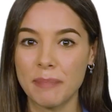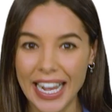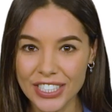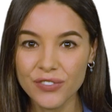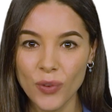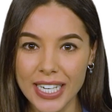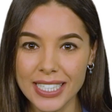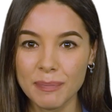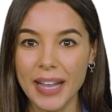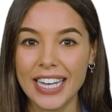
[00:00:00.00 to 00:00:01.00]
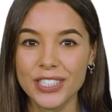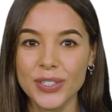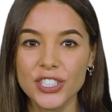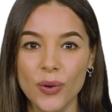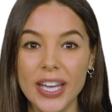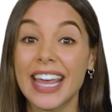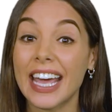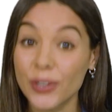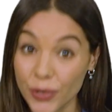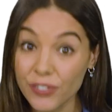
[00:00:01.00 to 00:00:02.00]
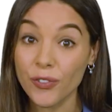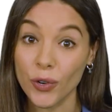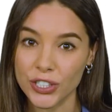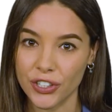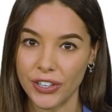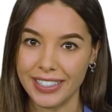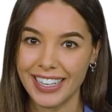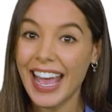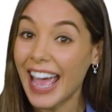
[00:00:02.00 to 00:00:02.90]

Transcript: batch of winners plan to enjoy their good fortune